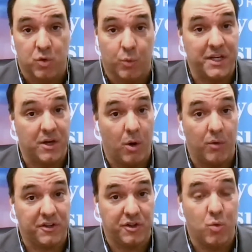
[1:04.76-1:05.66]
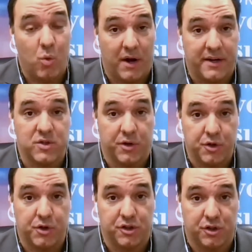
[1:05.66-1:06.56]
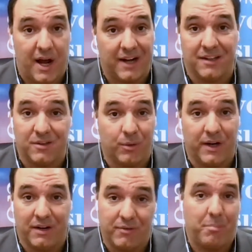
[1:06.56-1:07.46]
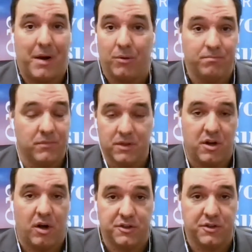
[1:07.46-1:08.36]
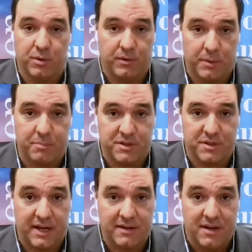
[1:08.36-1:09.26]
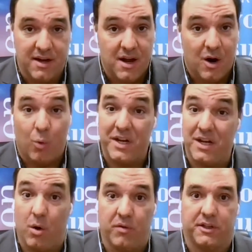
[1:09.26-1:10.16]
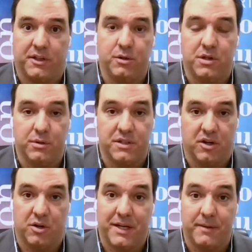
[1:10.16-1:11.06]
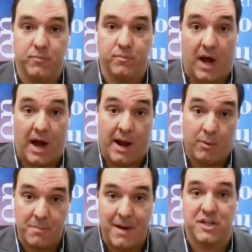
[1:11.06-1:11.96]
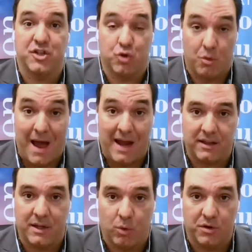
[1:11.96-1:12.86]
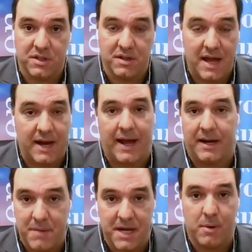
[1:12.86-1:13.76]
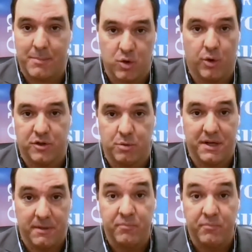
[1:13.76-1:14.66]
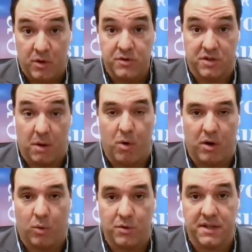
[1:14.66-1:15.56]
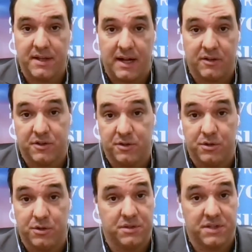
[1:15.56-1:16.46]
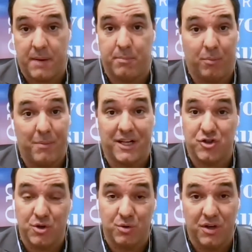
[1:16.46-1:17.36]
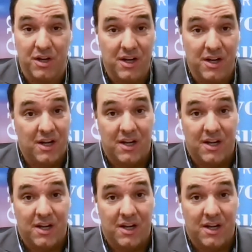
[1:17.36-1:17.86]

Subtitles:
So we know that Q1 is going to contract at the rate of about, we'll call it 2 or 3%. We know that Q2 is going to be, I would imagine, dramatically worse than that. At a minimum, it's going to be somewhat worse than that because Q2 is April, May, June.